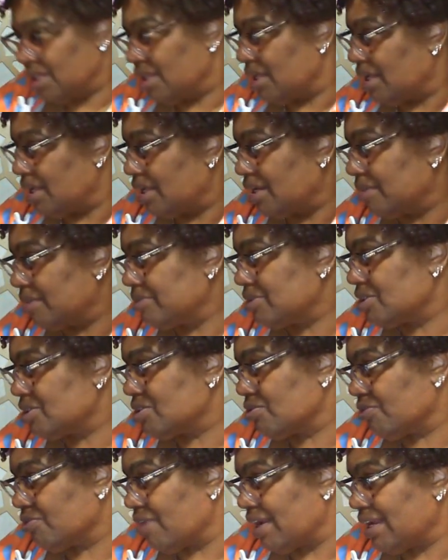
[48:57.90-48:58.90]
And I'm
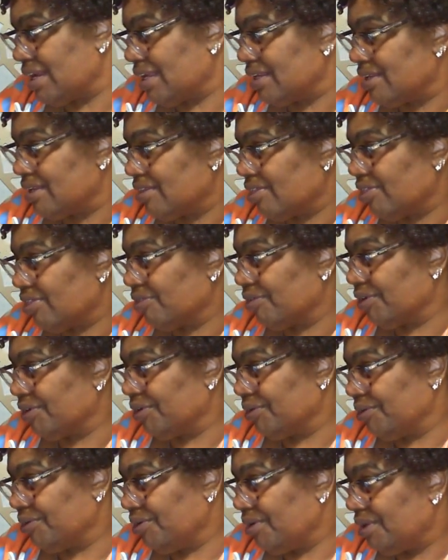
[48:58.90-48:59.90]
just raking it
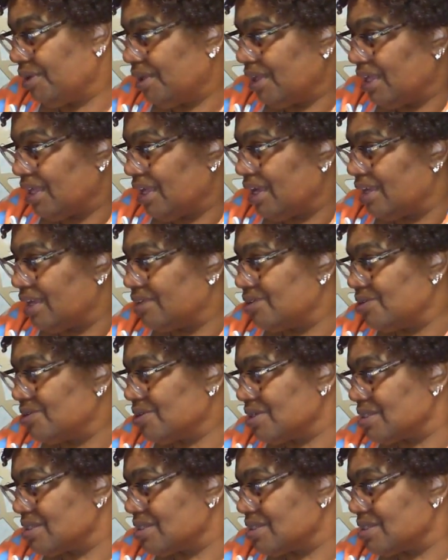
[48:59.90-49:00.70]
through. And you